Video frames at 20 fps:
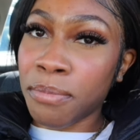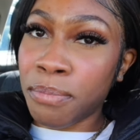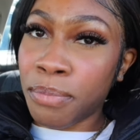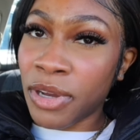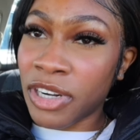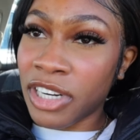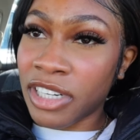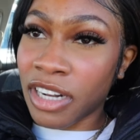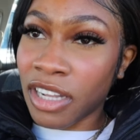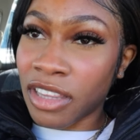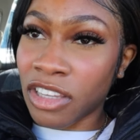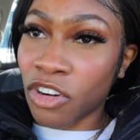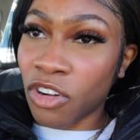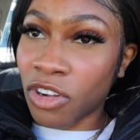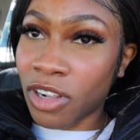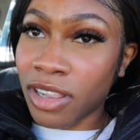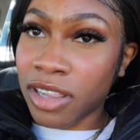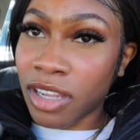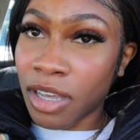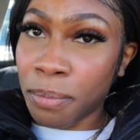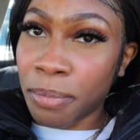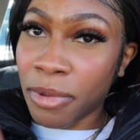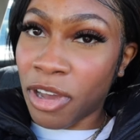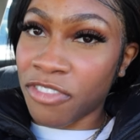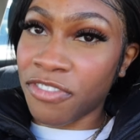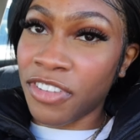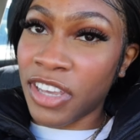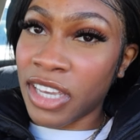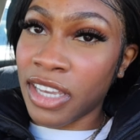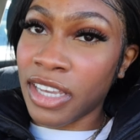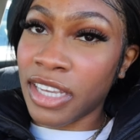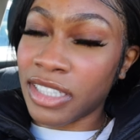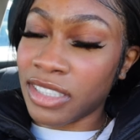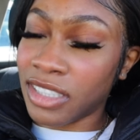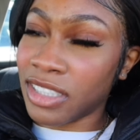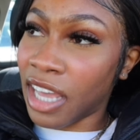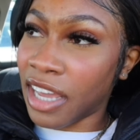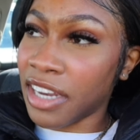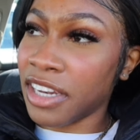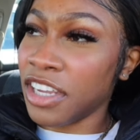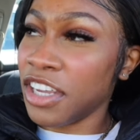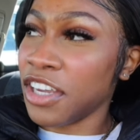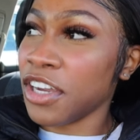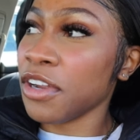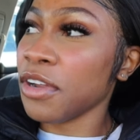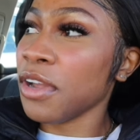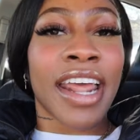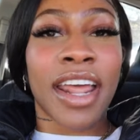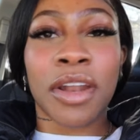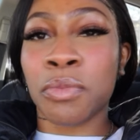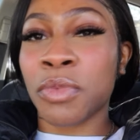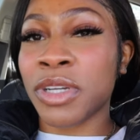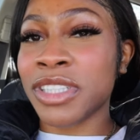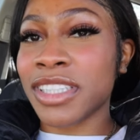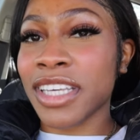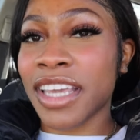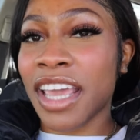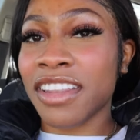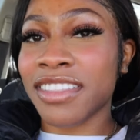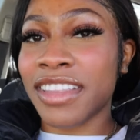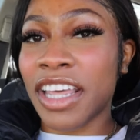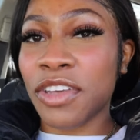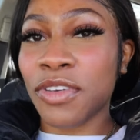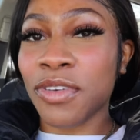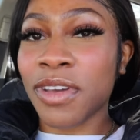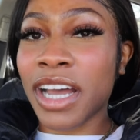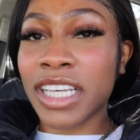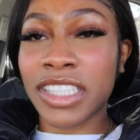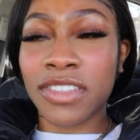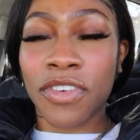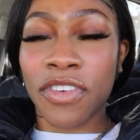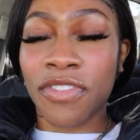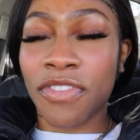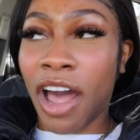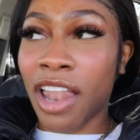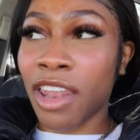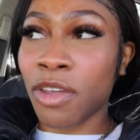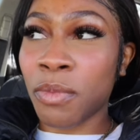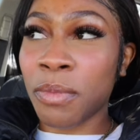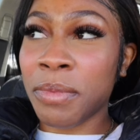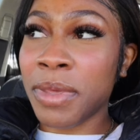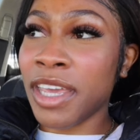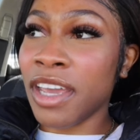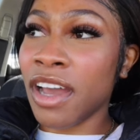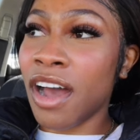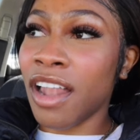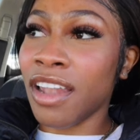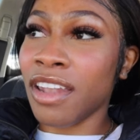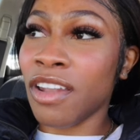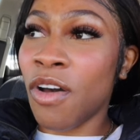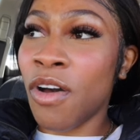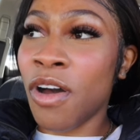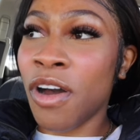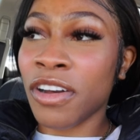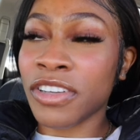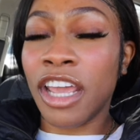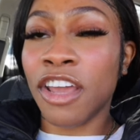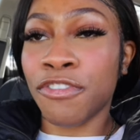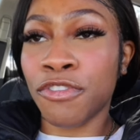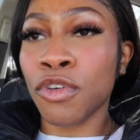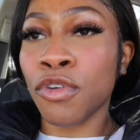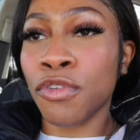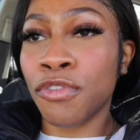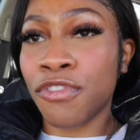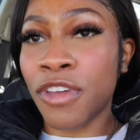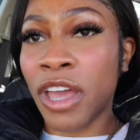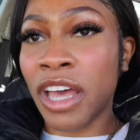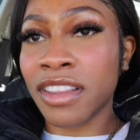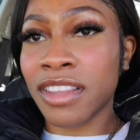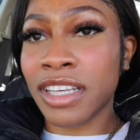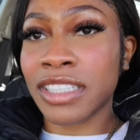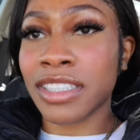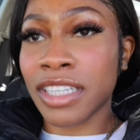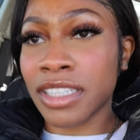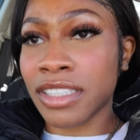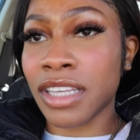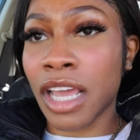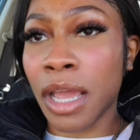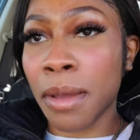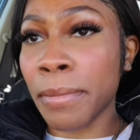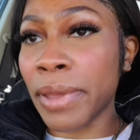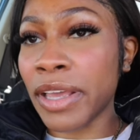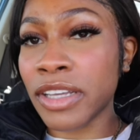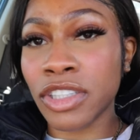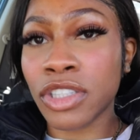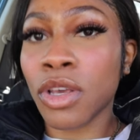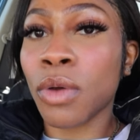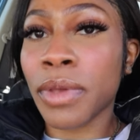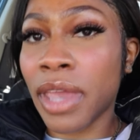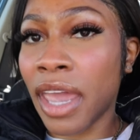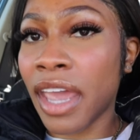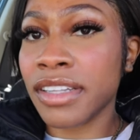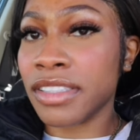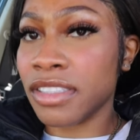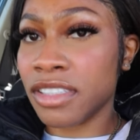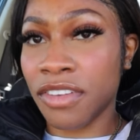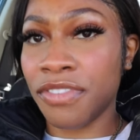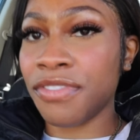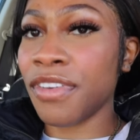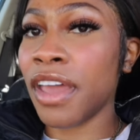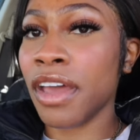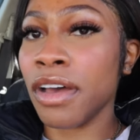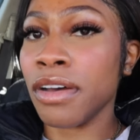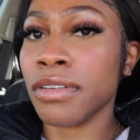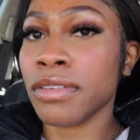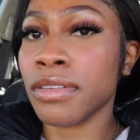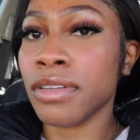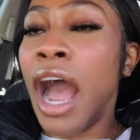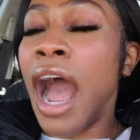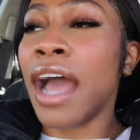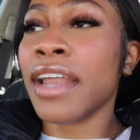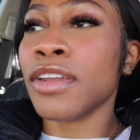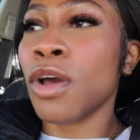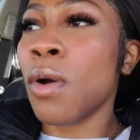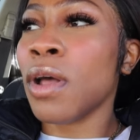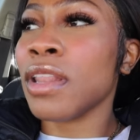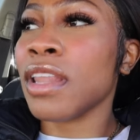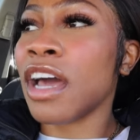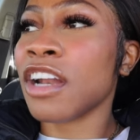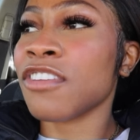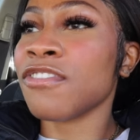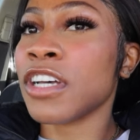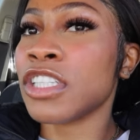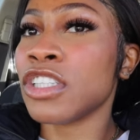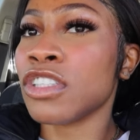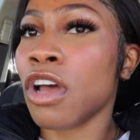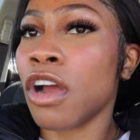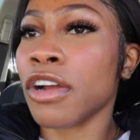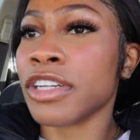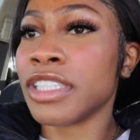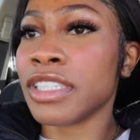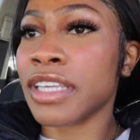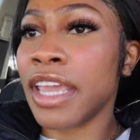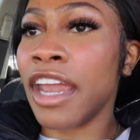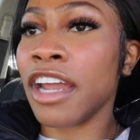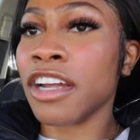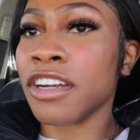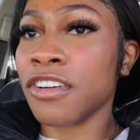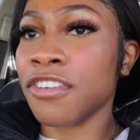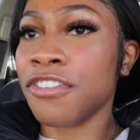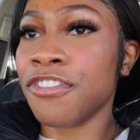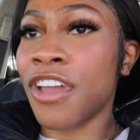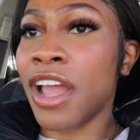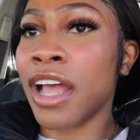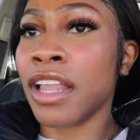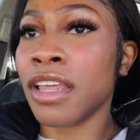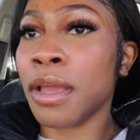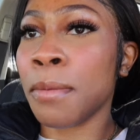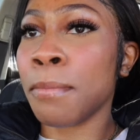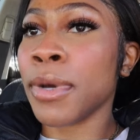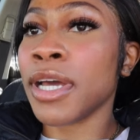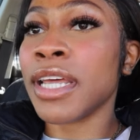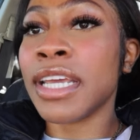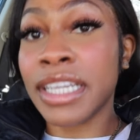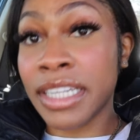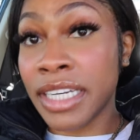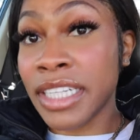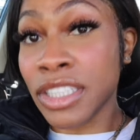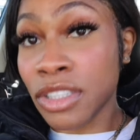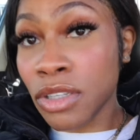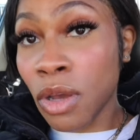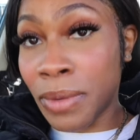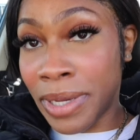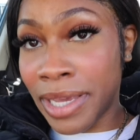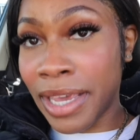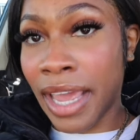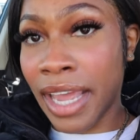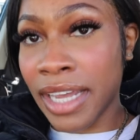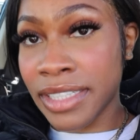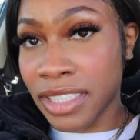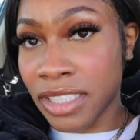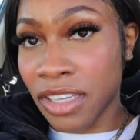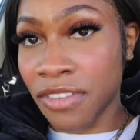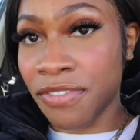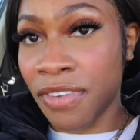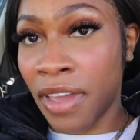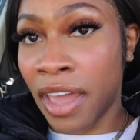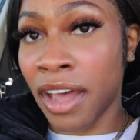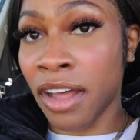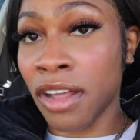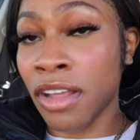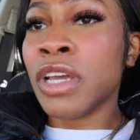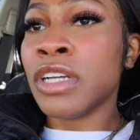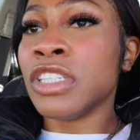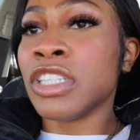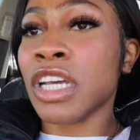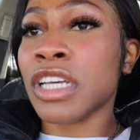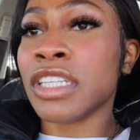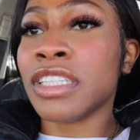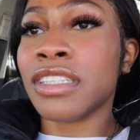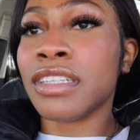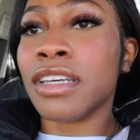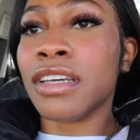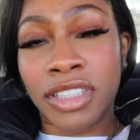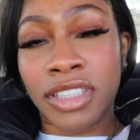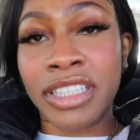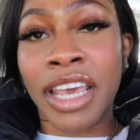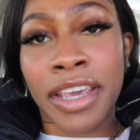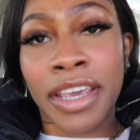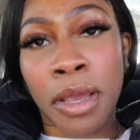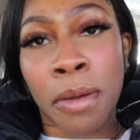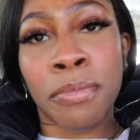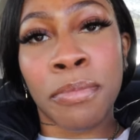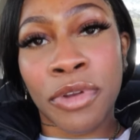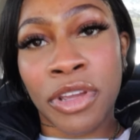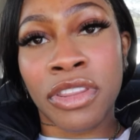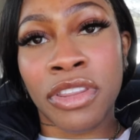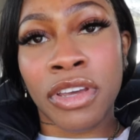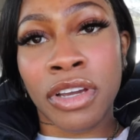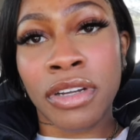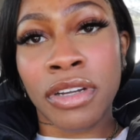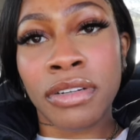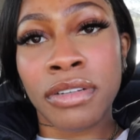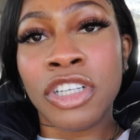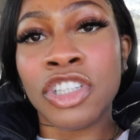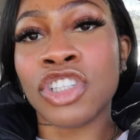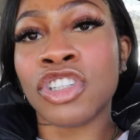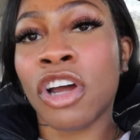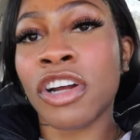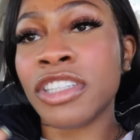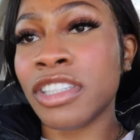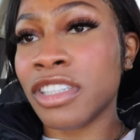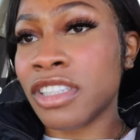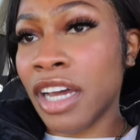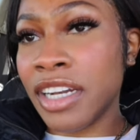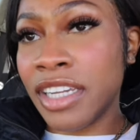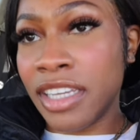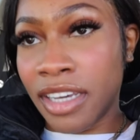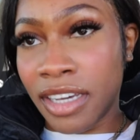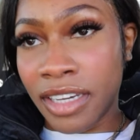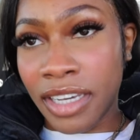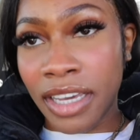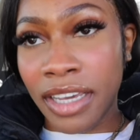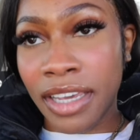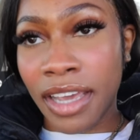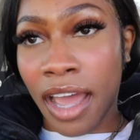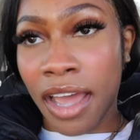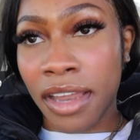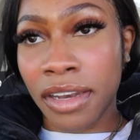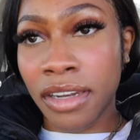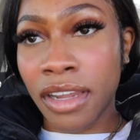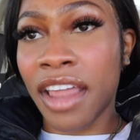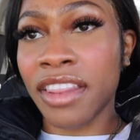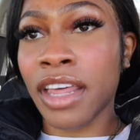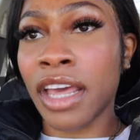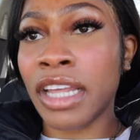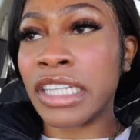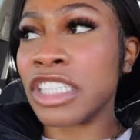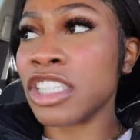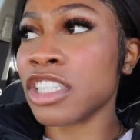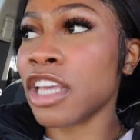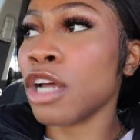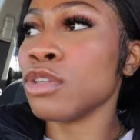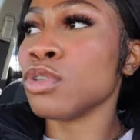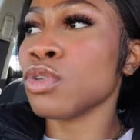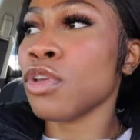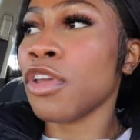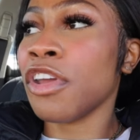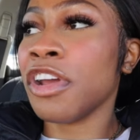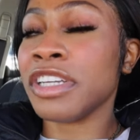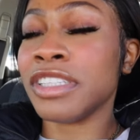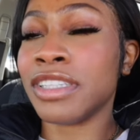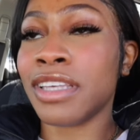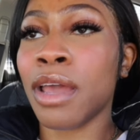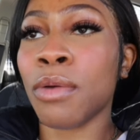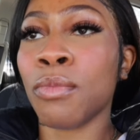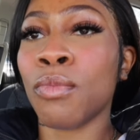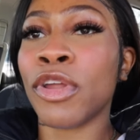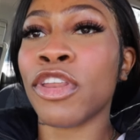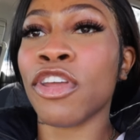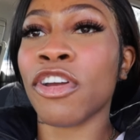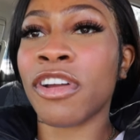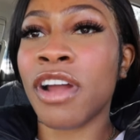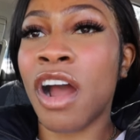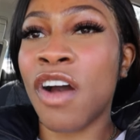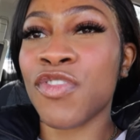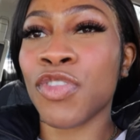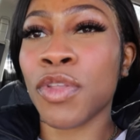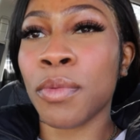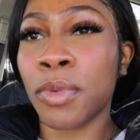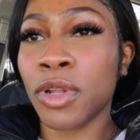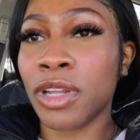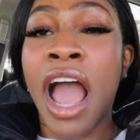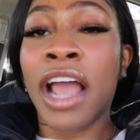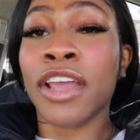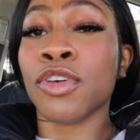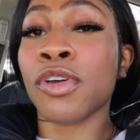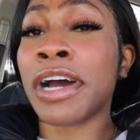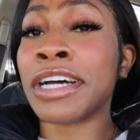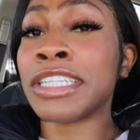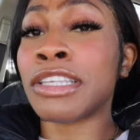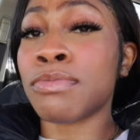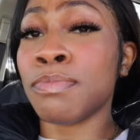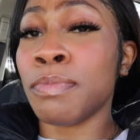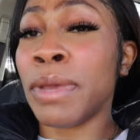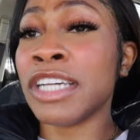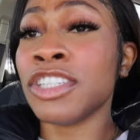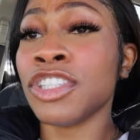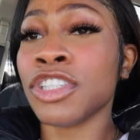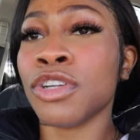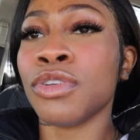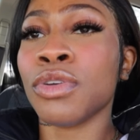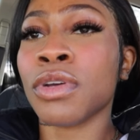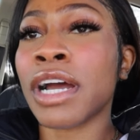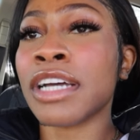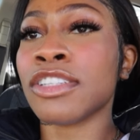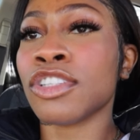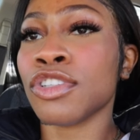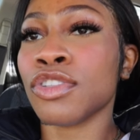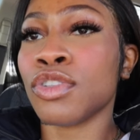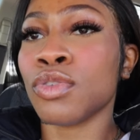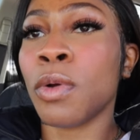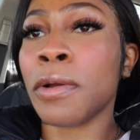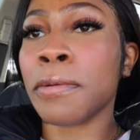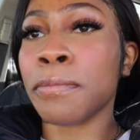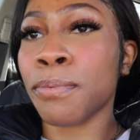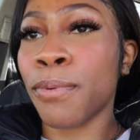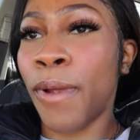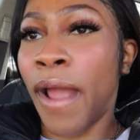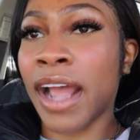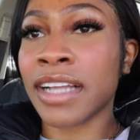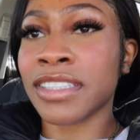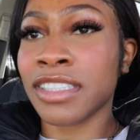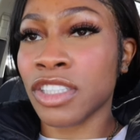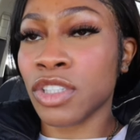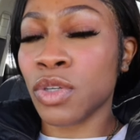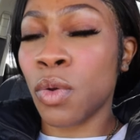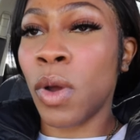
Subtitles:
put in a little clip of it inside here. And once again, thank you guys for following me along. If you fail this exam, it's okay to fail. I know a lot of us are scared of failing, but it is okay to fail. Just take a breather, start studying again, and then schedule your exam when you're comfortable. And you guys, make sure you guys are doing practice